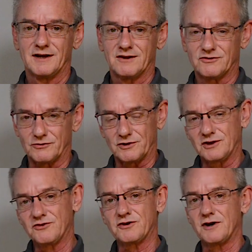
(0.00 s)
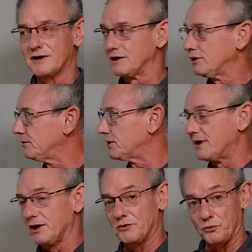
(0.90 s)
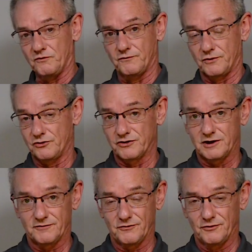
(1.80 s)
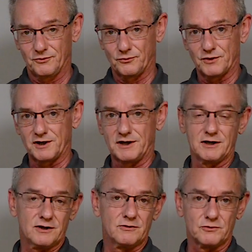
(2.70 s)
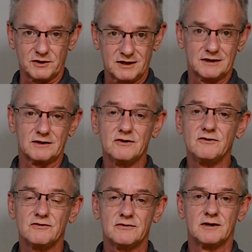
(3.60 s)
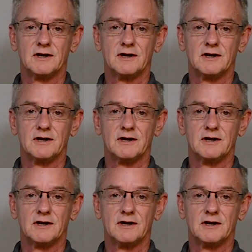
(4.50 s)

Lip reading: So let's talk a little bit about, first off, what an EQ is